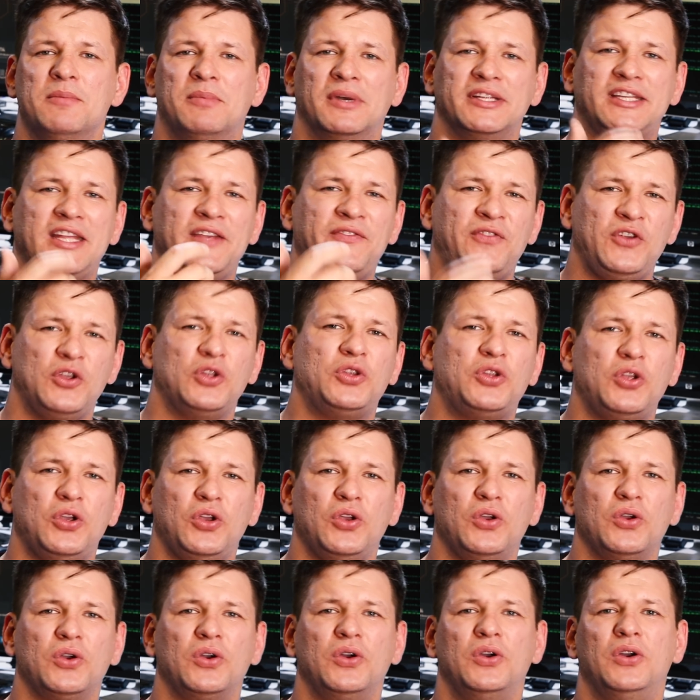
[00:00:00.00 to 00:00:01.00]
But if you
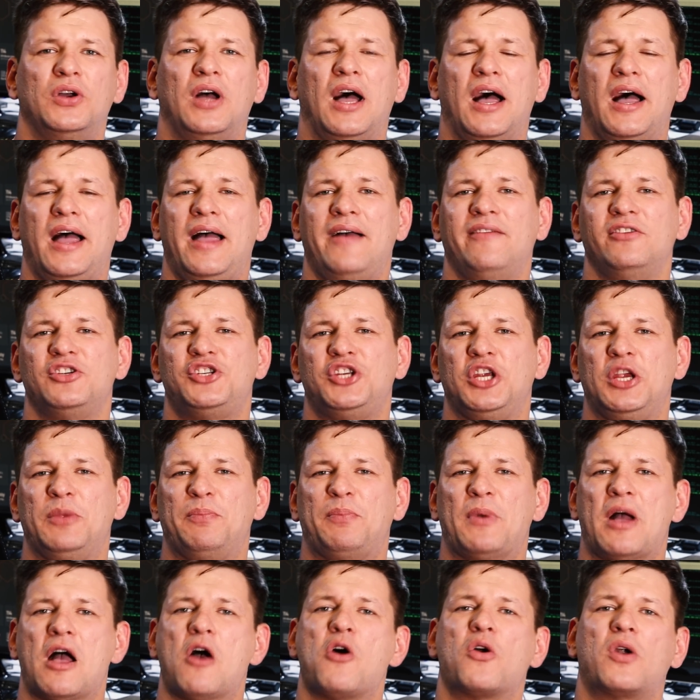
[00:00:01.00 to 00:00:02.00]
do have a
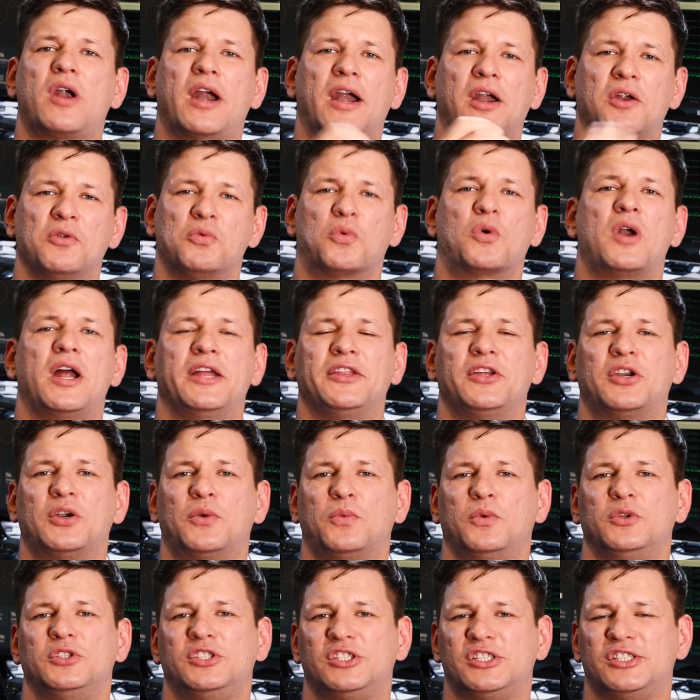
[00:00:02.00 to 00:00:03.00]
cheap power, I rather
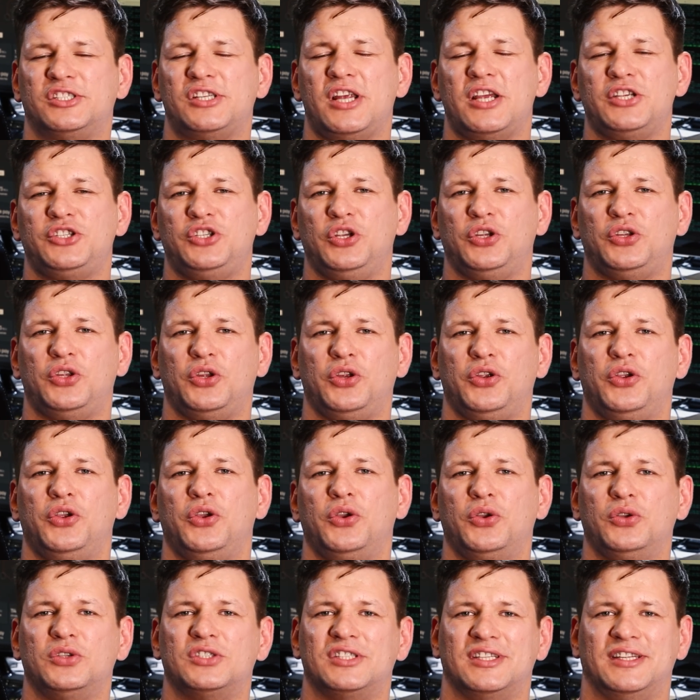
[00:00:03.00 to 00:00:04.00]
would suggest you to
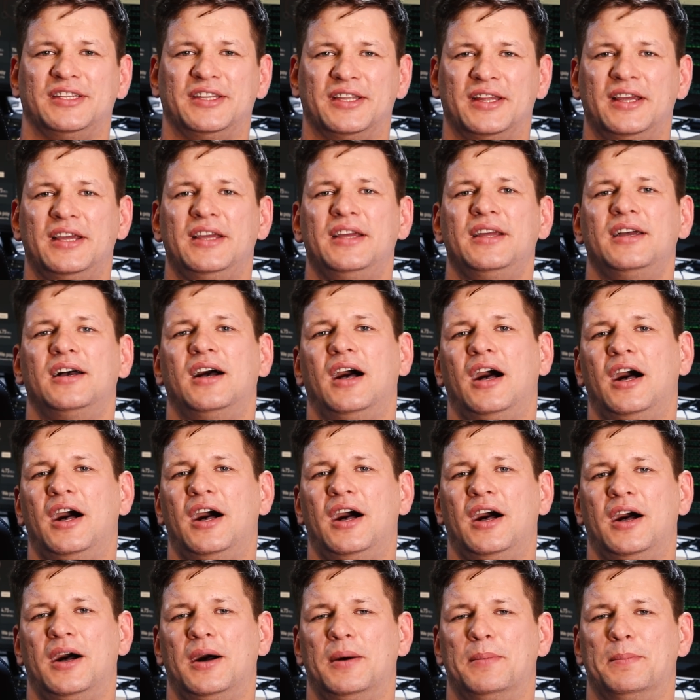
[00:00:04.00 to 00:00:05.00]
use an
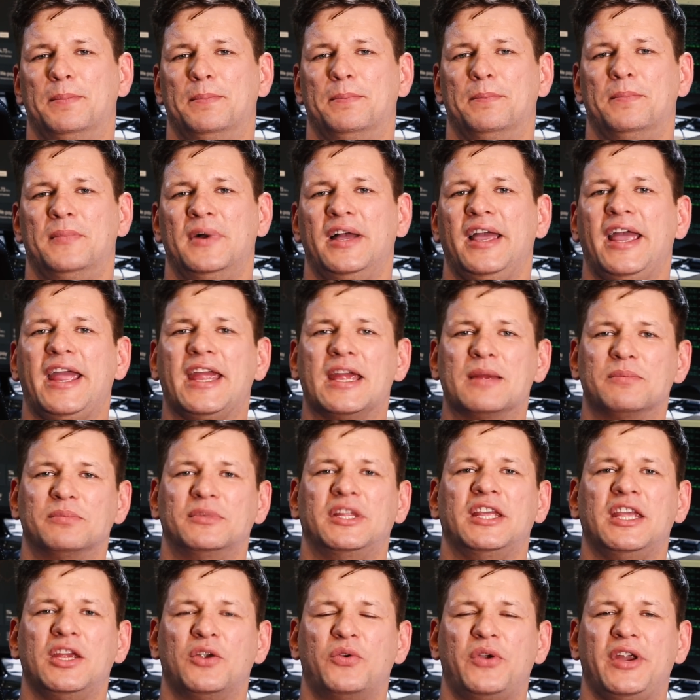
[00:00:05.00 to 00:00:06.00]

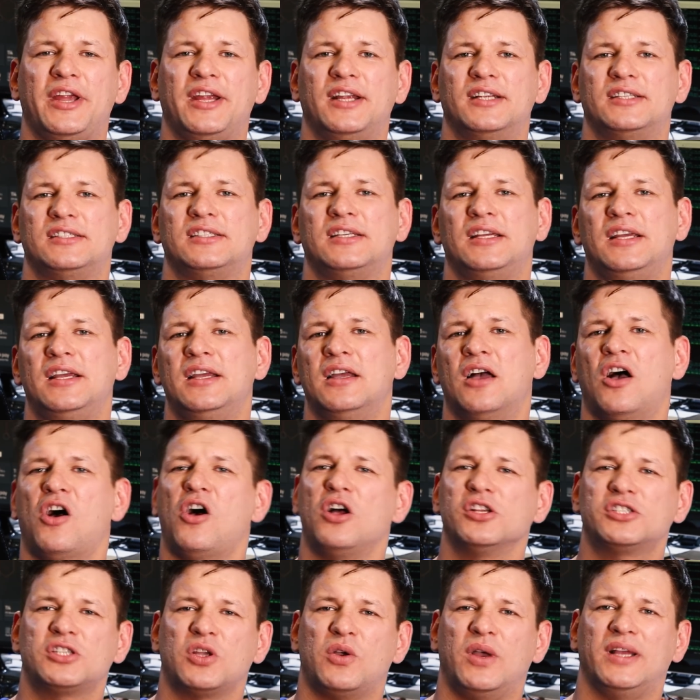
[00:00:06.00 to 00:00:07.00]
AMD rigs.
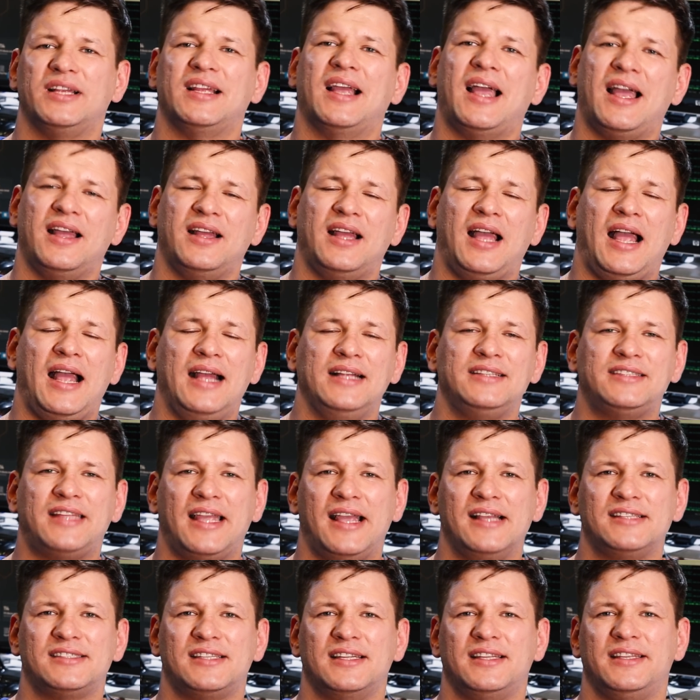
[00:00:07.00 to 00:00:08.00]
Also, I had
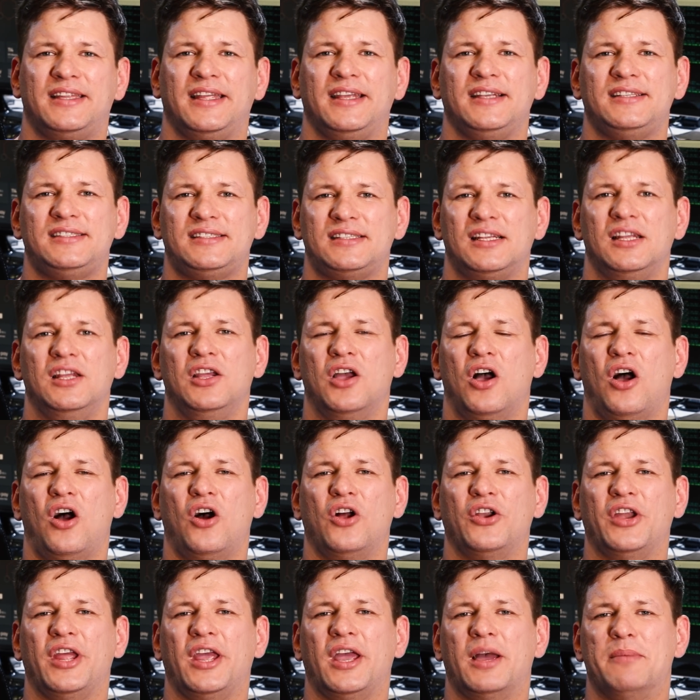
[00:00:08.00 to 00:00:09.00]
tested this
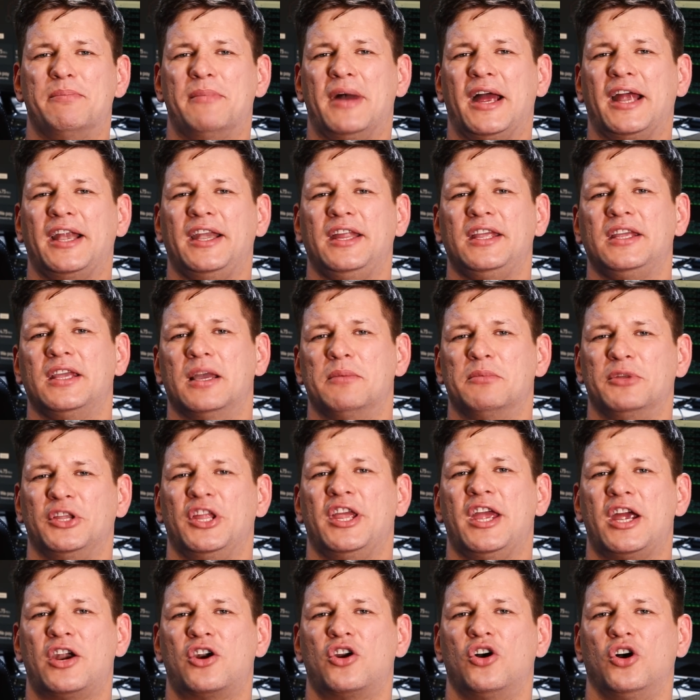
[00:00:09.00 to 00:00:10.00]
on a
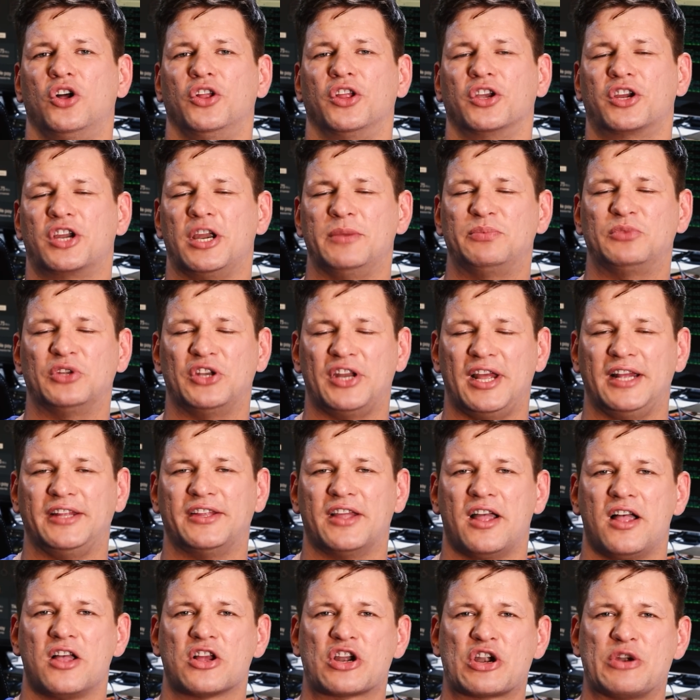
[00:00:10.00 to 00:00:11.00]
Monero on a Kryptonite
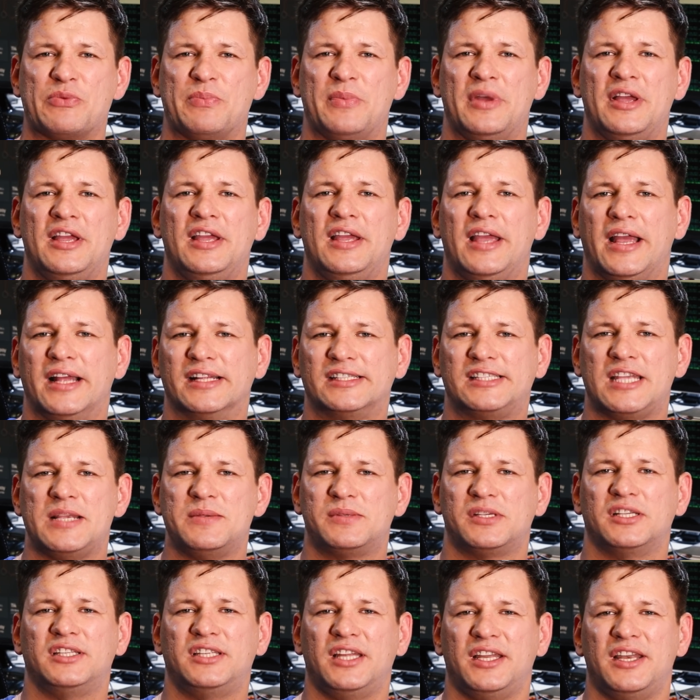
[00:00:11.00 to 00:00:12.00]
algorithm, and
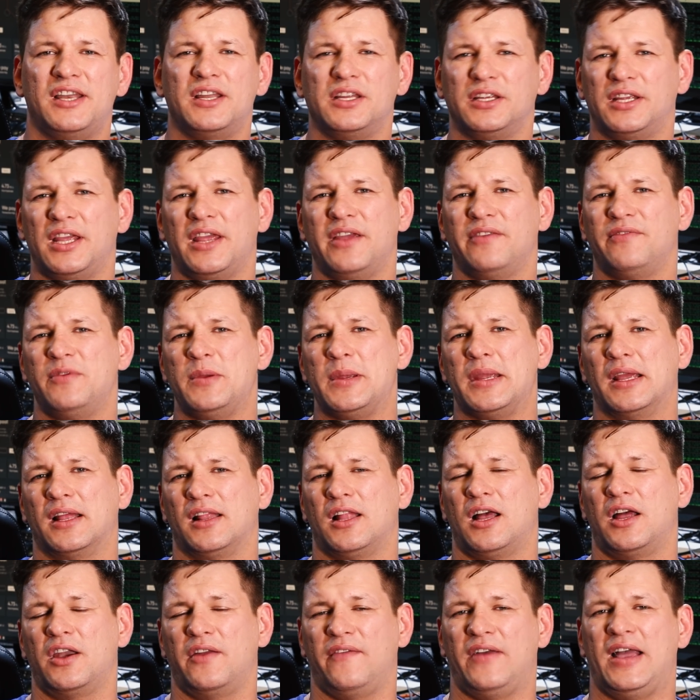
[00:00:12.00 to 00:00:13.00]
seems it didn't give me a
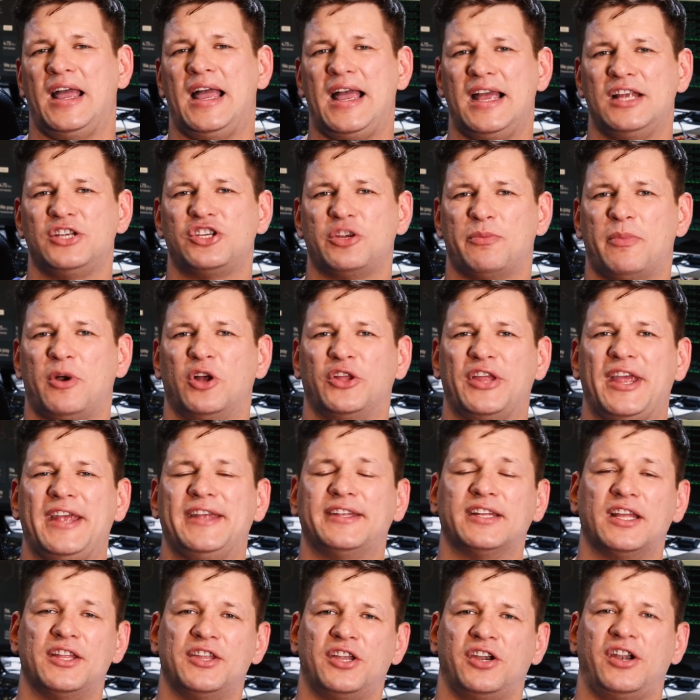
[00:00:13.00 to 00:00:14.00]
lot of hash, about
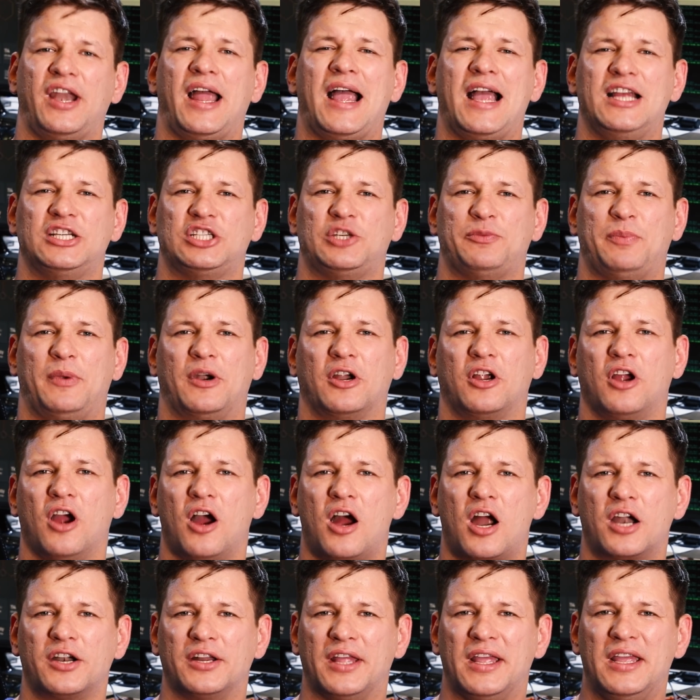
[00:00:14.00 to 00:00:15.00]
800 hashes per
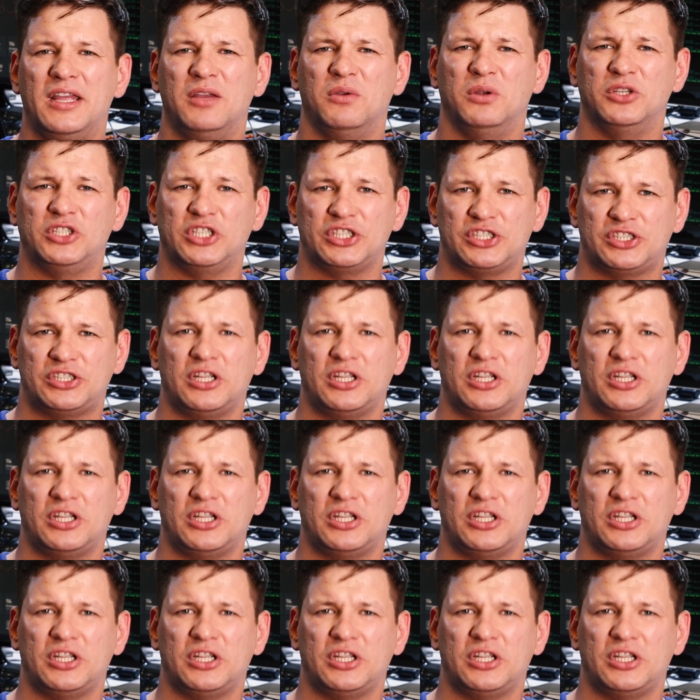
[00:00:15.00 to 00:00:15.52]
card, which is